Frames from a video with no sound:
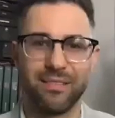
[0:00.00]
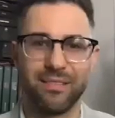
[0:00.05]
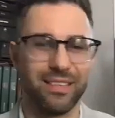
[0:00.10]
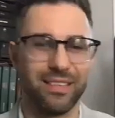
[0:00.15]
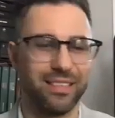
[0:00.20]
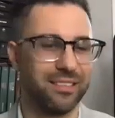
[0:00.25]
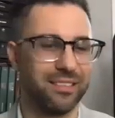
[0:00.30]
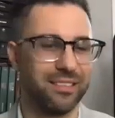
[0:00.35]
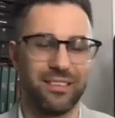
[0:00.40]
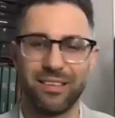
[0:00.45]

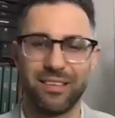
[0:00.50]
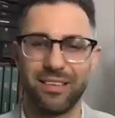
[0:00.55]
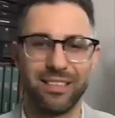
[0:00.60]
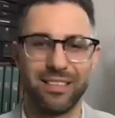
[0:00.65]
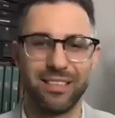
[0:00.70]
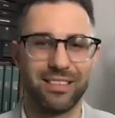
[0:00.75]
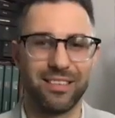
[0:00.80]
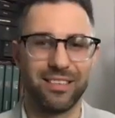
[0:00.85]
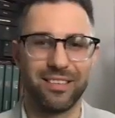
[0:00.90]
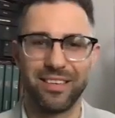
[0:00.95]
It's all
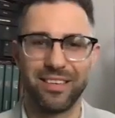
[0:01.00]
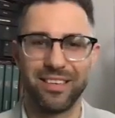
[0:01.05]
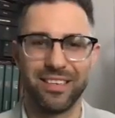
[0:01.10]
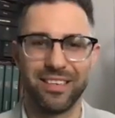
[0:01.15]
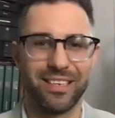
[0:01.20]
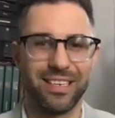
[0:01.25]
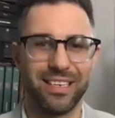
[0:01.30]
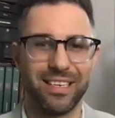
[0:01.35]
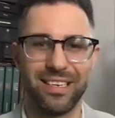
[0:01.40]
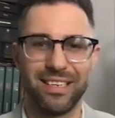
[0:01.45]

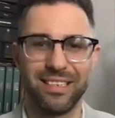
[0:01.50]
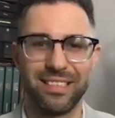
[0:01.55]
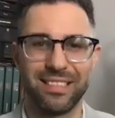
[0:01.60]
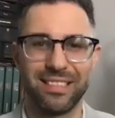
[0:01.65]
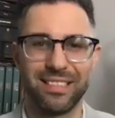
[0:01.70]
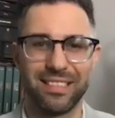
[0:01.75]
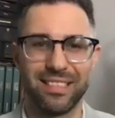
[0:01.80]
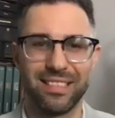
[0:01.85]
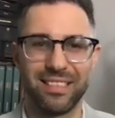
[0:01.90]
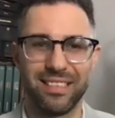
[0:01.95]
good.
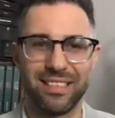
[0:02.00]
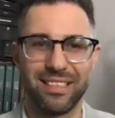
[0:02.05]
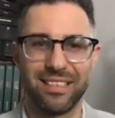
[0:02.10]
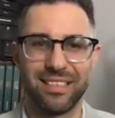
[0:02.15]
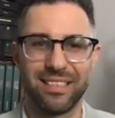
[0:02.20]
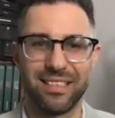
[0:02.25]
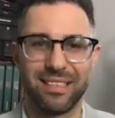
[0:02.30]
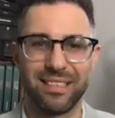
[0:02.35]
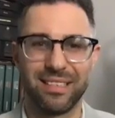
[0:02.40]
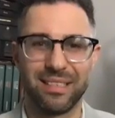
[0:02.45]
It's
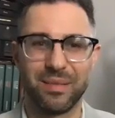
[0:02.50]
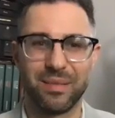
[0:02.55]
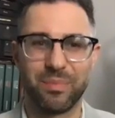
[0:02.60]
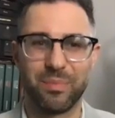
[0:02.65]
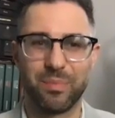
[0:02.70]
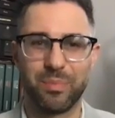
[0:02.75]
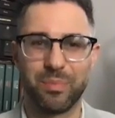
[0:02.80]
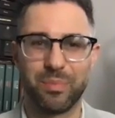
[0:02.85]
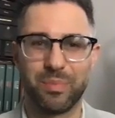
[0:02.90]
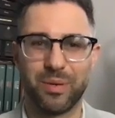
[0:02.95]

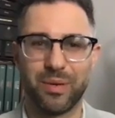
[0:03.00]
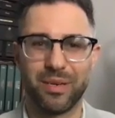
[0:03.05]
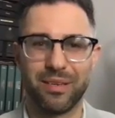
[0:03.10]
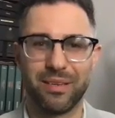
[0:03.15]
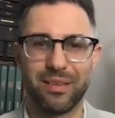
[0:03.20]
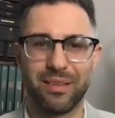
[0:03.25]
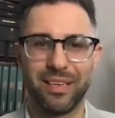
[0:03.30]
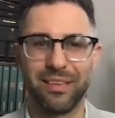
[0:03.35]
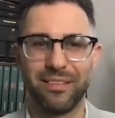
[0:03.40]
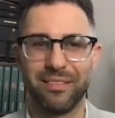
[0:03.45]
part
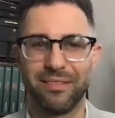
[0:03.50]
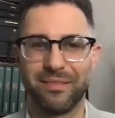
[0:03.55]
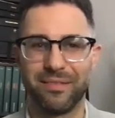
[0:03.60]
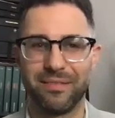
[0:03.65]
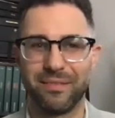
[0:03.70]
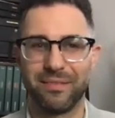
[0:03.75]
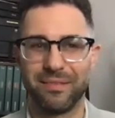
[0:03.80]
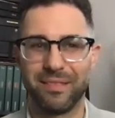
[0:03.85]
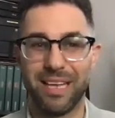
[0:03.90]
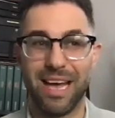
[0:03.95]
of
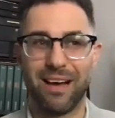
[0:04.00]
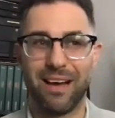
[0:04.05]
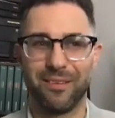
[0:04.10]
life now.